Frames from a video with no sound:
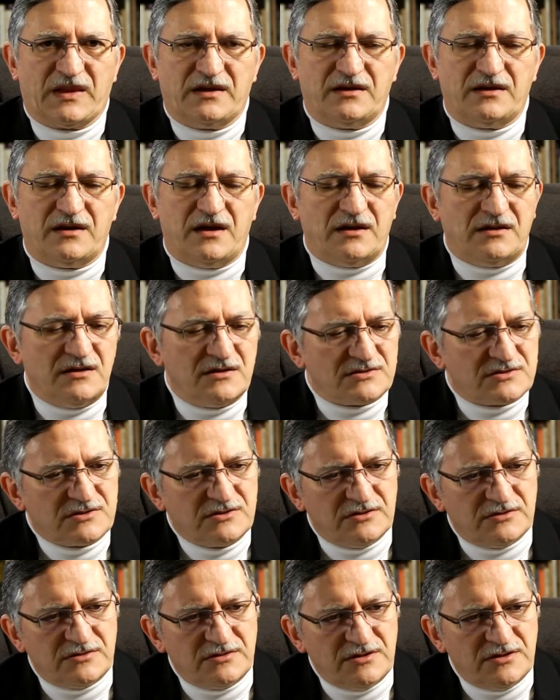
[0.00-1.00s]
It is
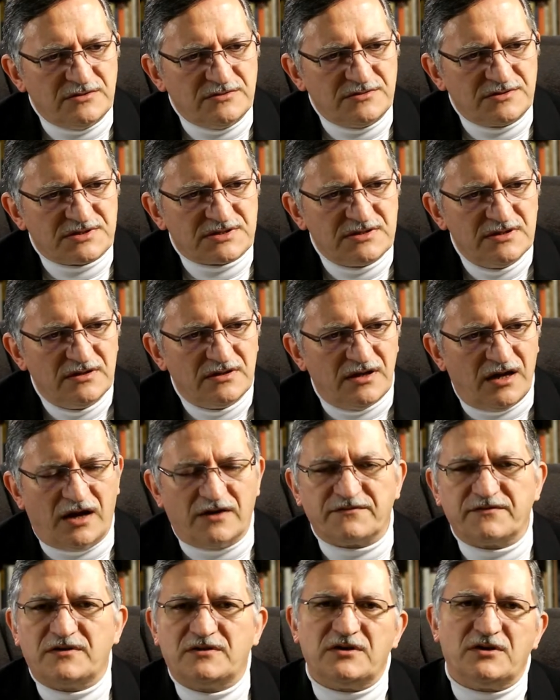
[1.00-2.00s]
good news
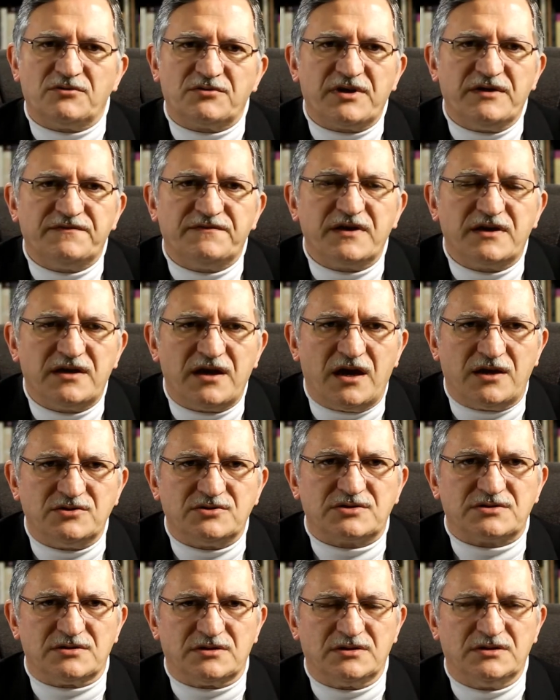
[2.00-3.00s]
of
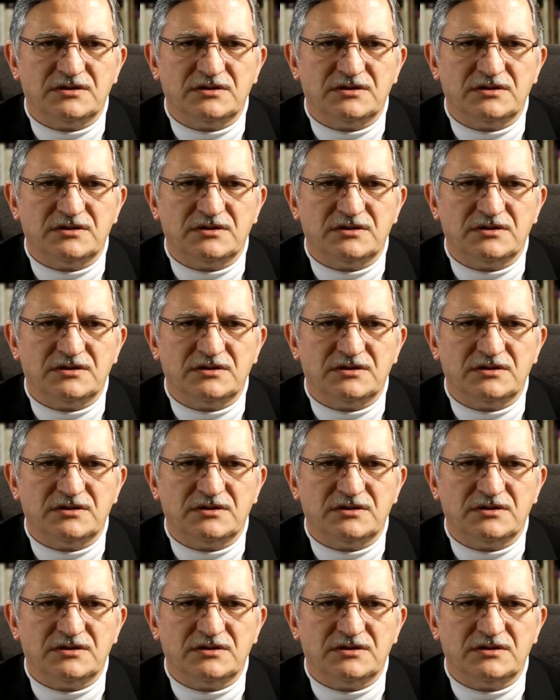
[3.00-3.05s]
glorification,